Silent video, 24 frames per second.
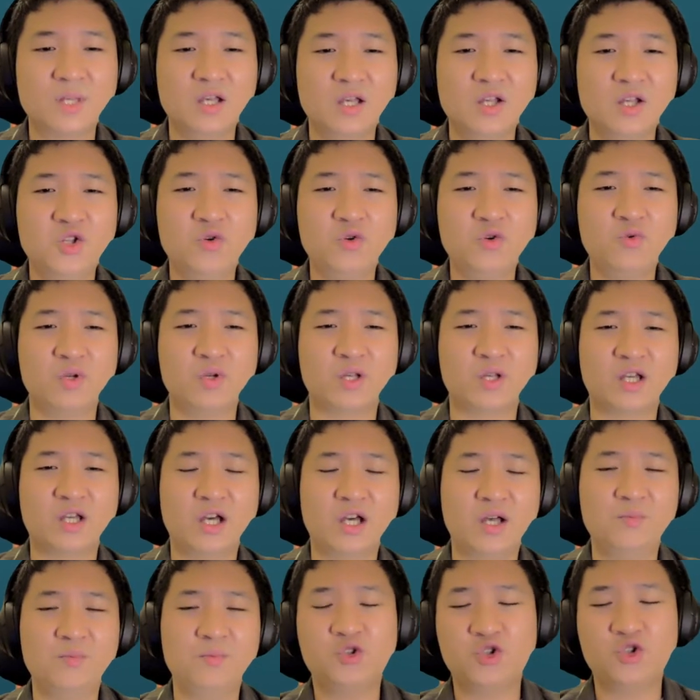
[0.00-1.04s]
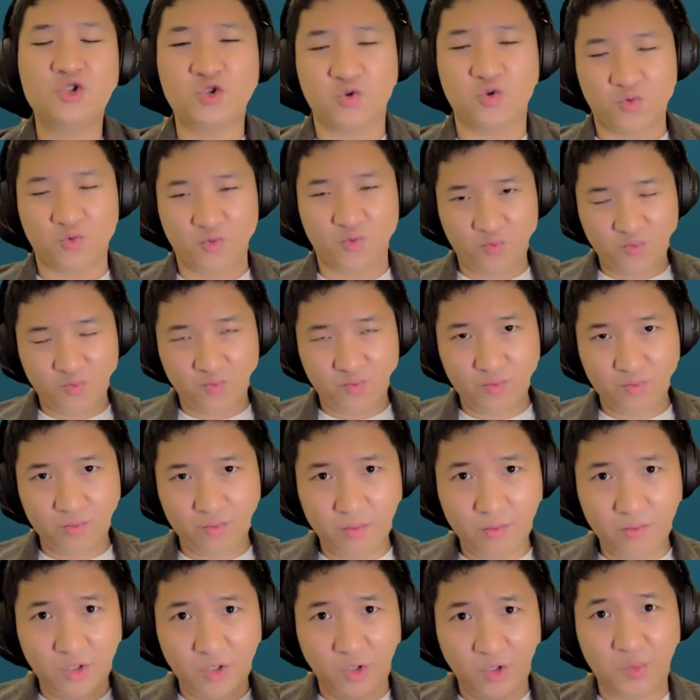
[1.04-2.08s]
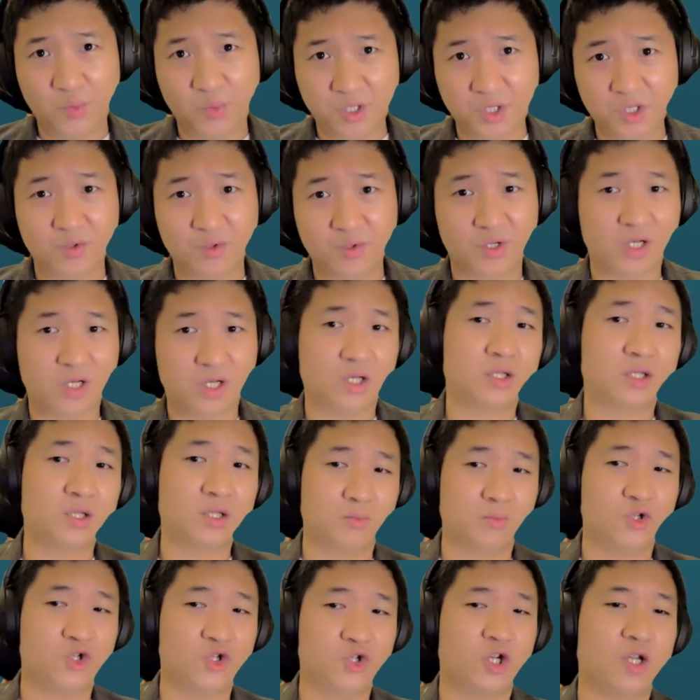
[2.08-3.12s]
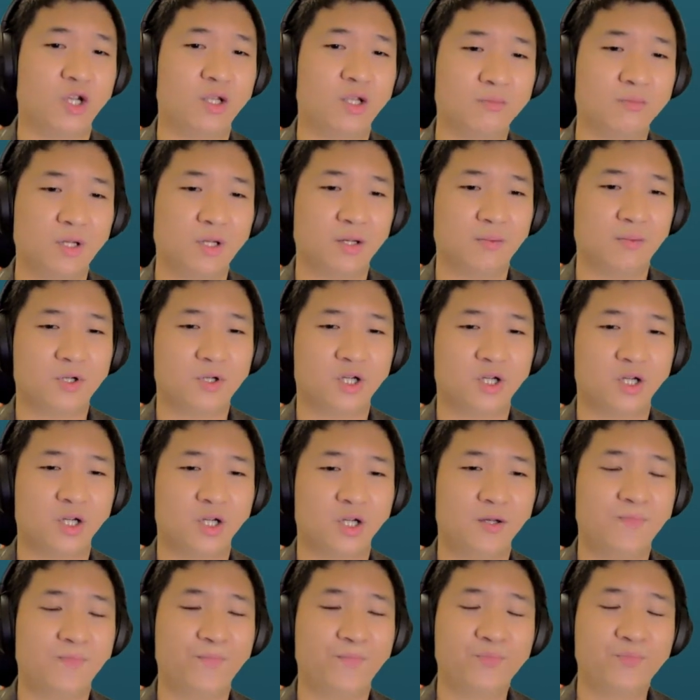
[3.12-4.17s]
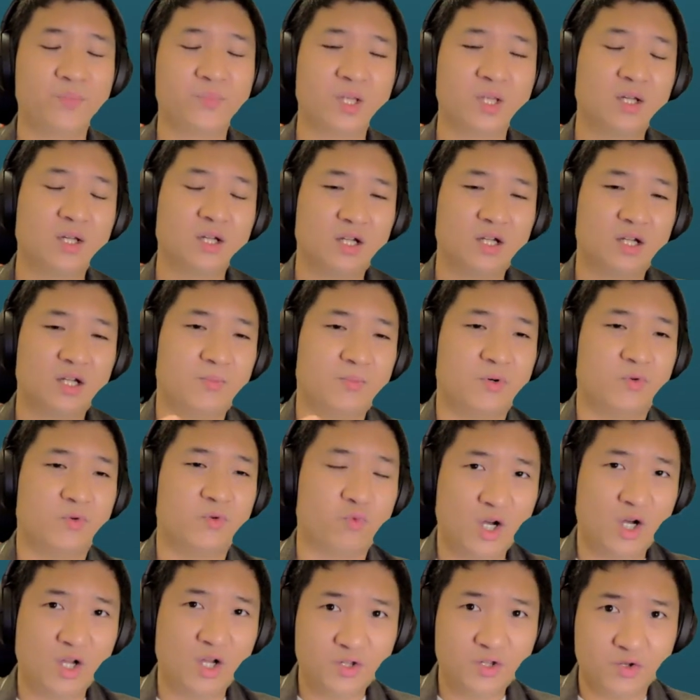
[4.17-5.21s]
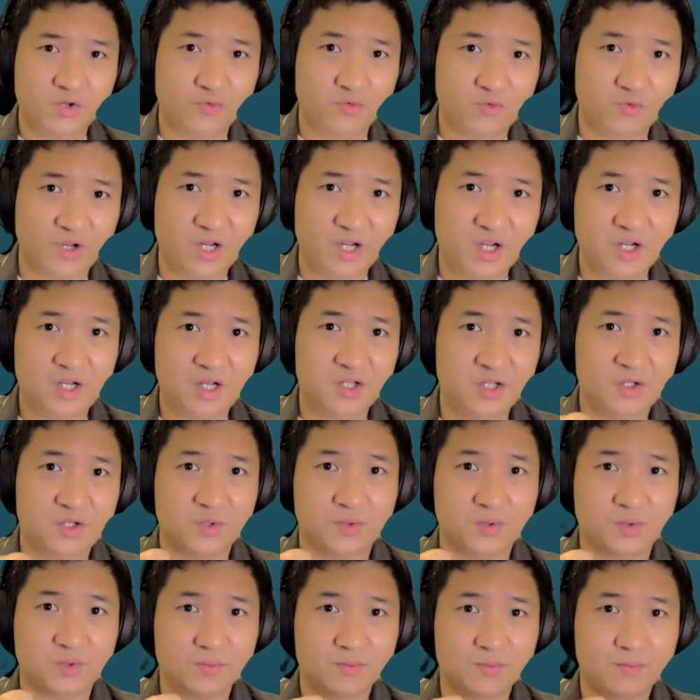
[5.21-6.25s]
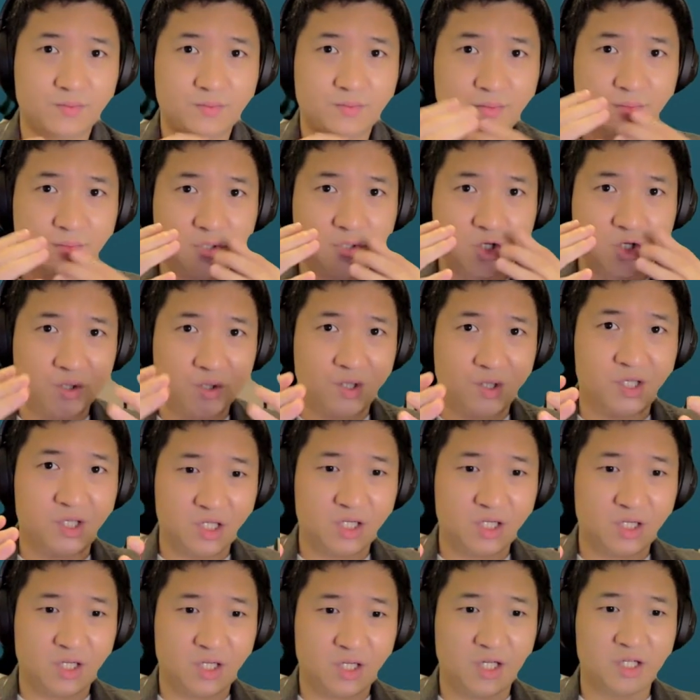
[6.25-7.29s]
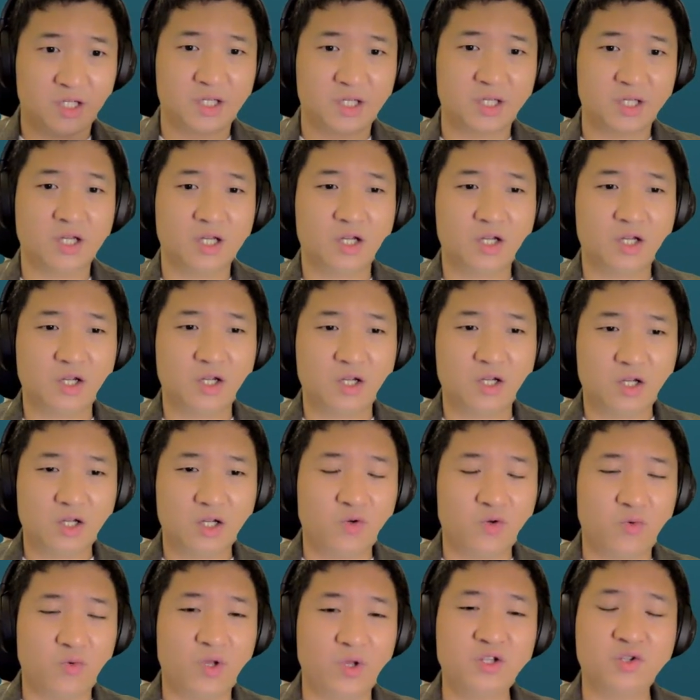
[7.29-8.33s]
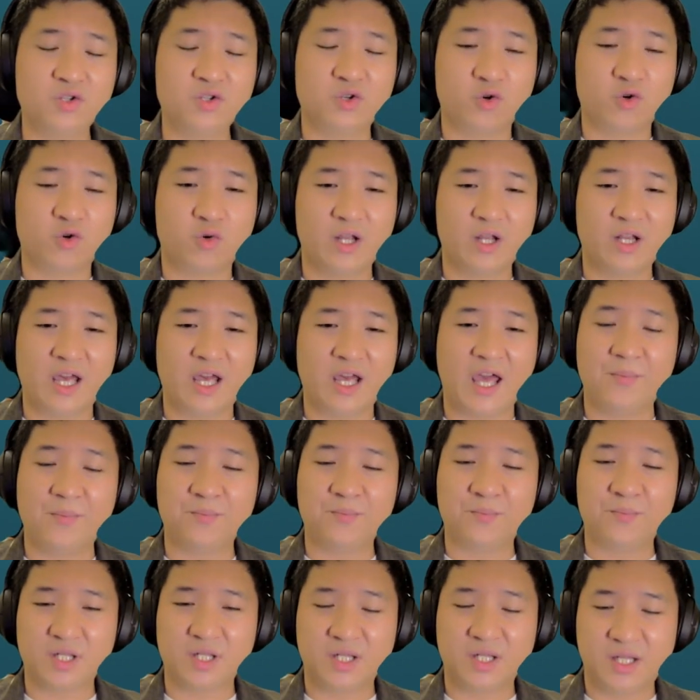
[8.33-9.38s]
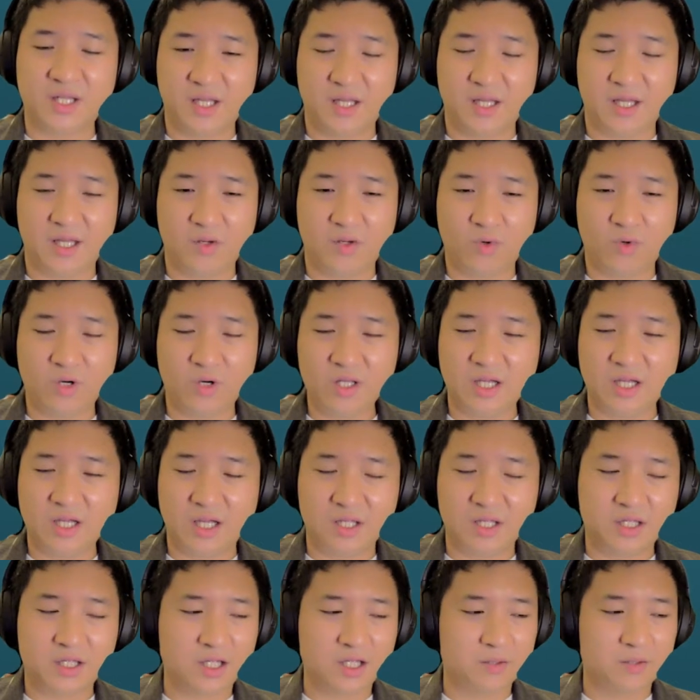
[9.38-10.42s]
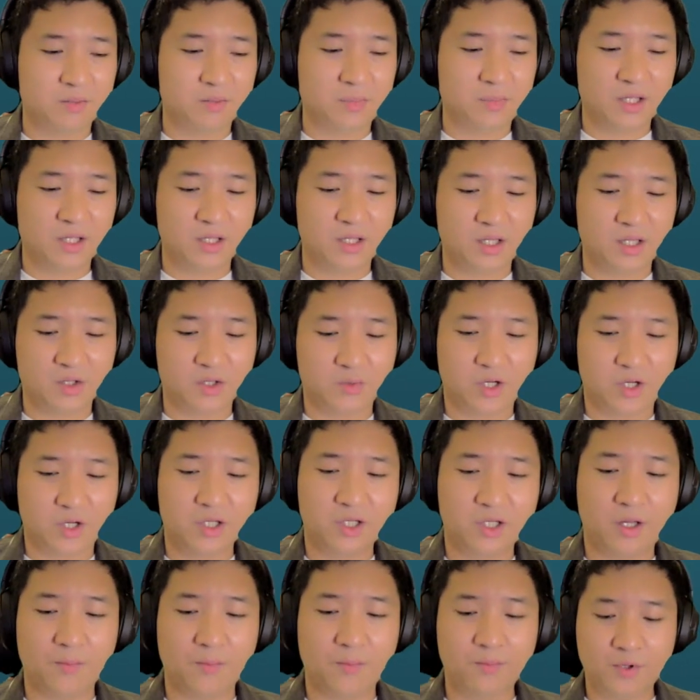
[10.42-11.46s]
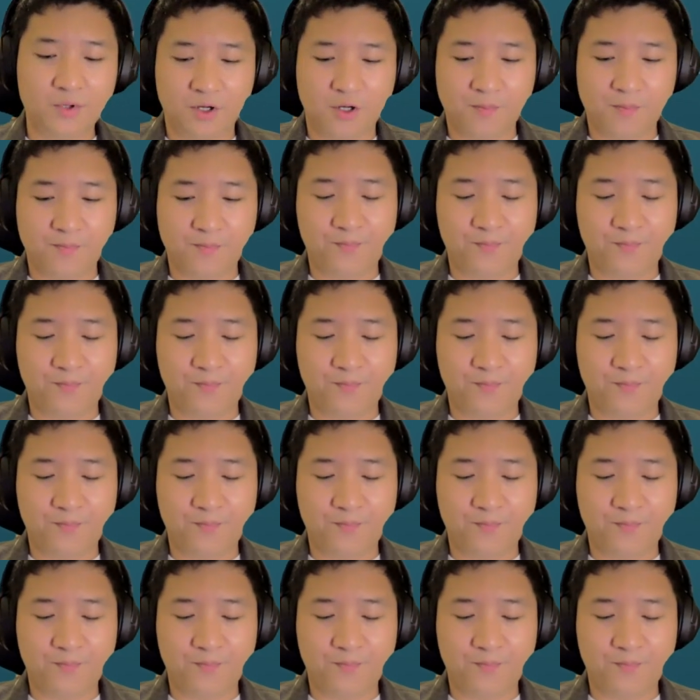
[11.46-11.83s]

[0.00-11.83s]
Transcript: So when it comes to user or customer journey map, okay, number one you really need to consider is we need to create empathy. What does it mean? Is very simple.